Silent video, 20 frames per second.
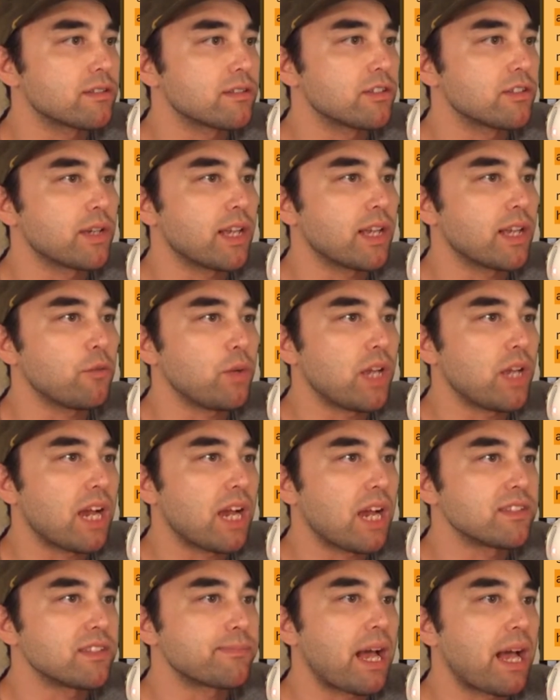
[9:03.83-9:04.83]
So again, we
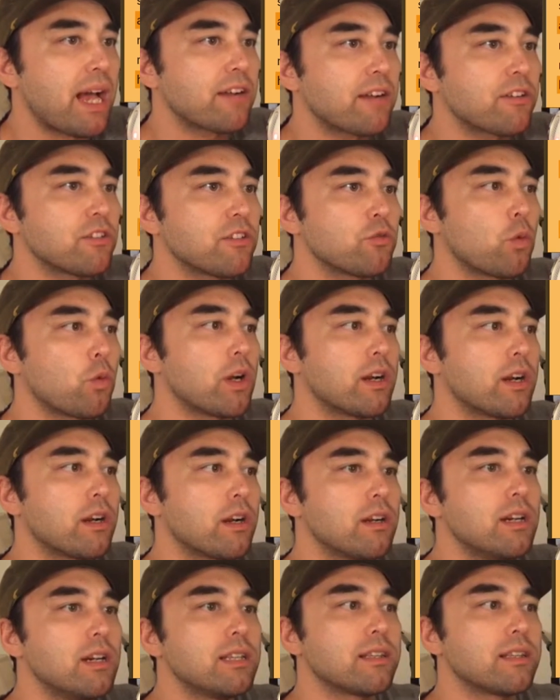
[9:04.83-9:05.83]
have this pattern
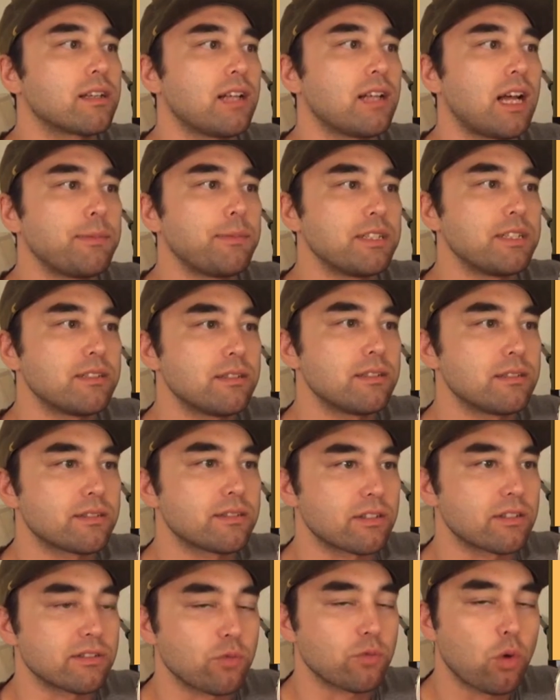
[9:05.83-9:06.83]
where the climate
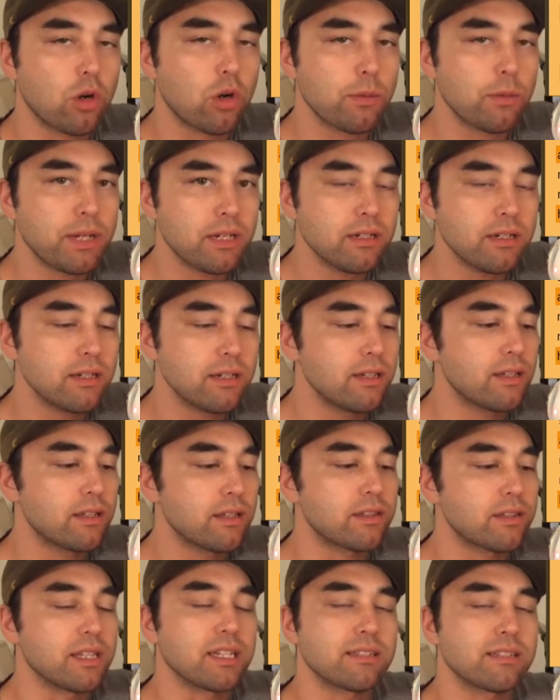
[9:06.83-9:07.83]
starts warming,
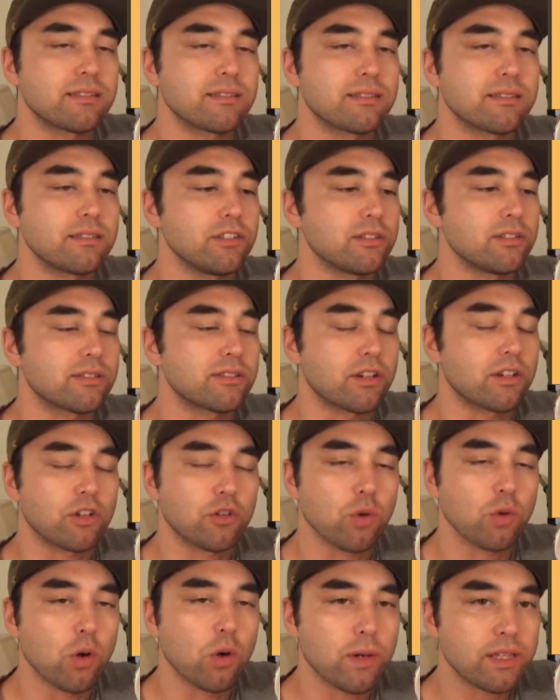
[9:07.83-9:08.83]
things you can start
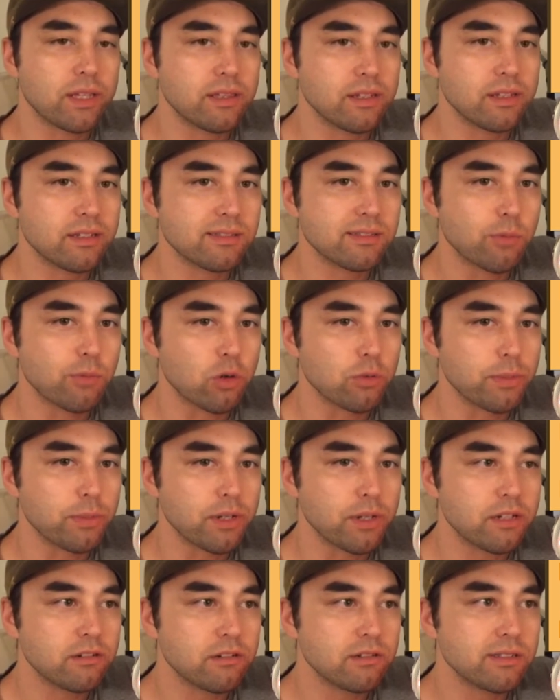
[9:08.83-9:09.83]
growing things more
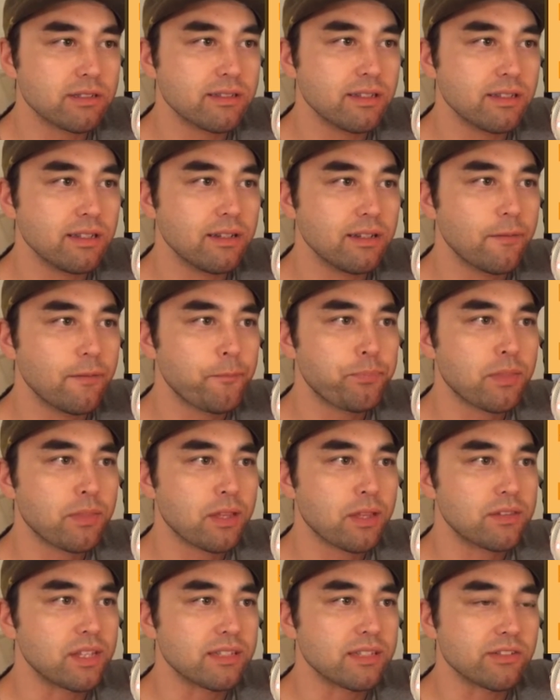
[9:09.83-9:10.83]
ubiquitously,
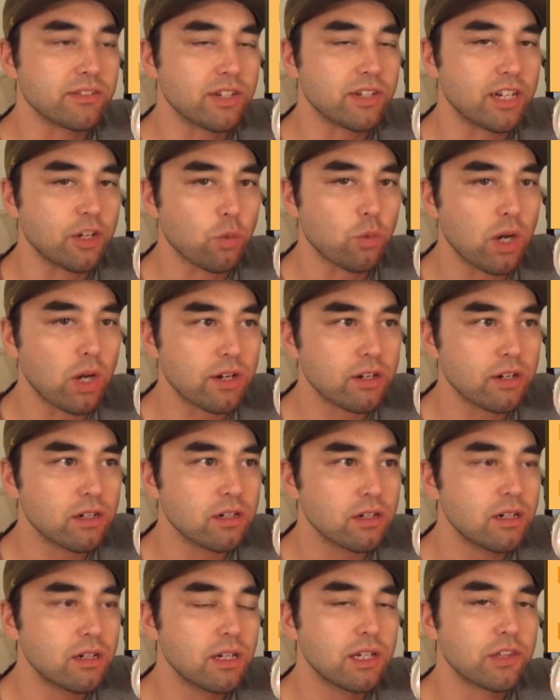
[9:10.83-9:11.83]
things are getting
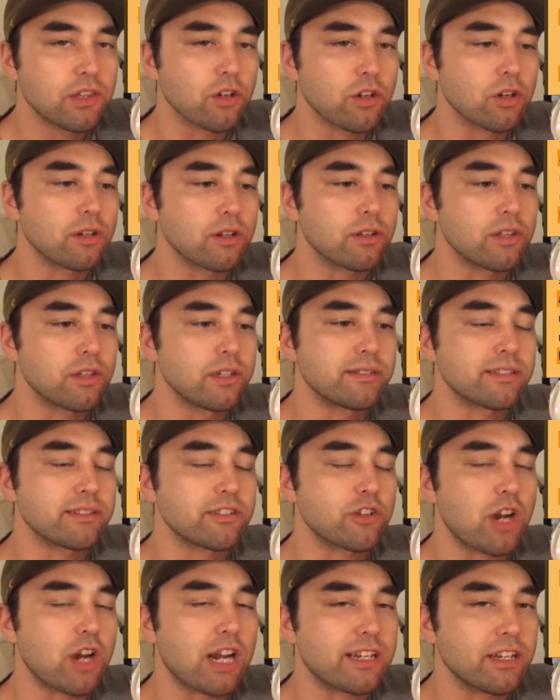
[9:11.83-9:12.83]
wetter, there it's
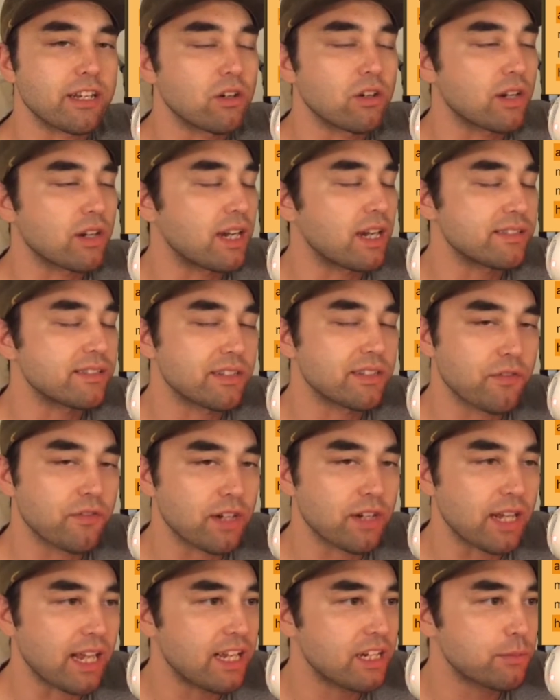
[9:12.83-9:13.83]
attracting all kinds of
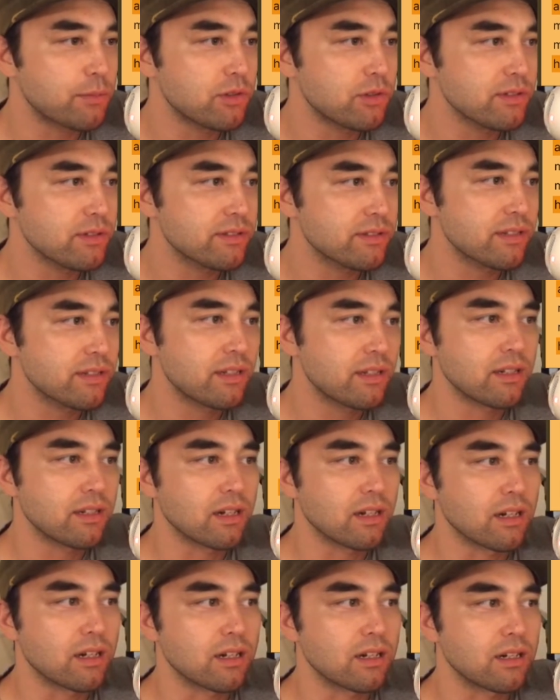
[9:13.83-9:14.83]
different animals,
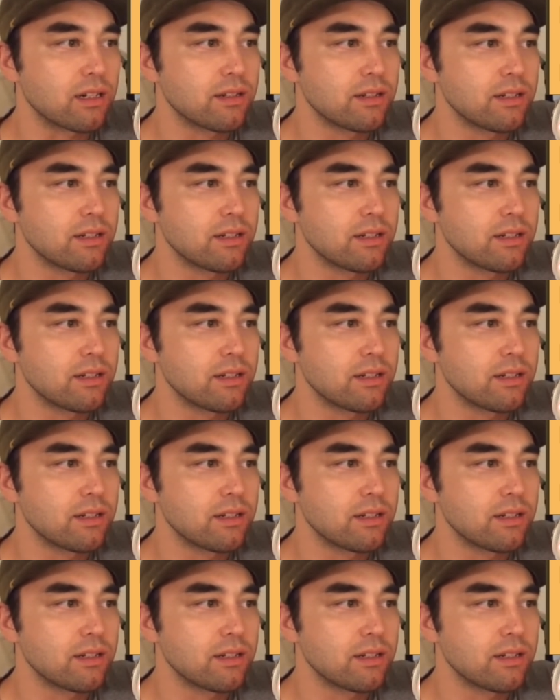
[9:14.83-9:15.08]
uh,